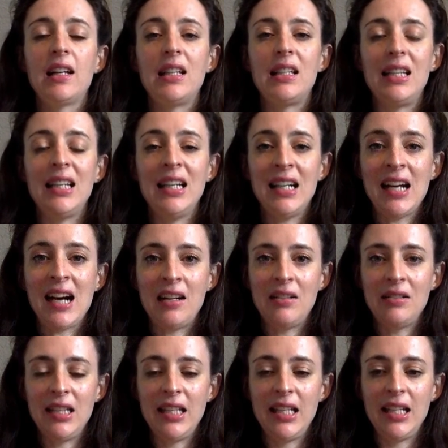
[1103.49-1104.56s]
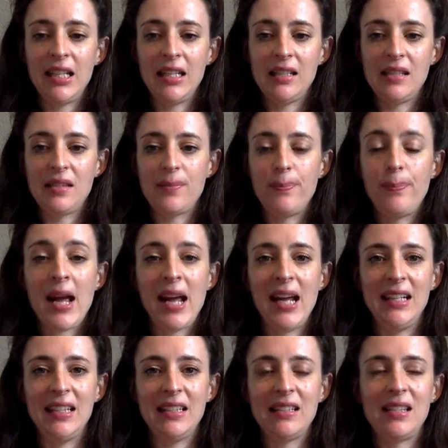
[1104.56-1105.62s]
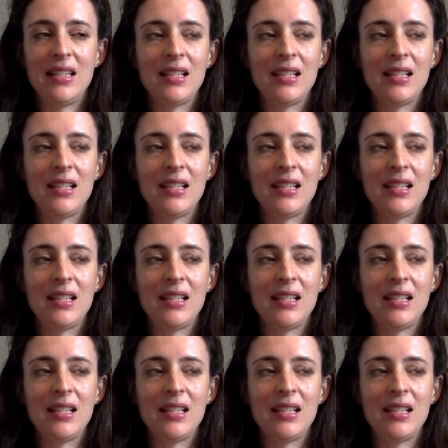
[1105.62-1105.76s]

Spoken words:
cleared out these pains,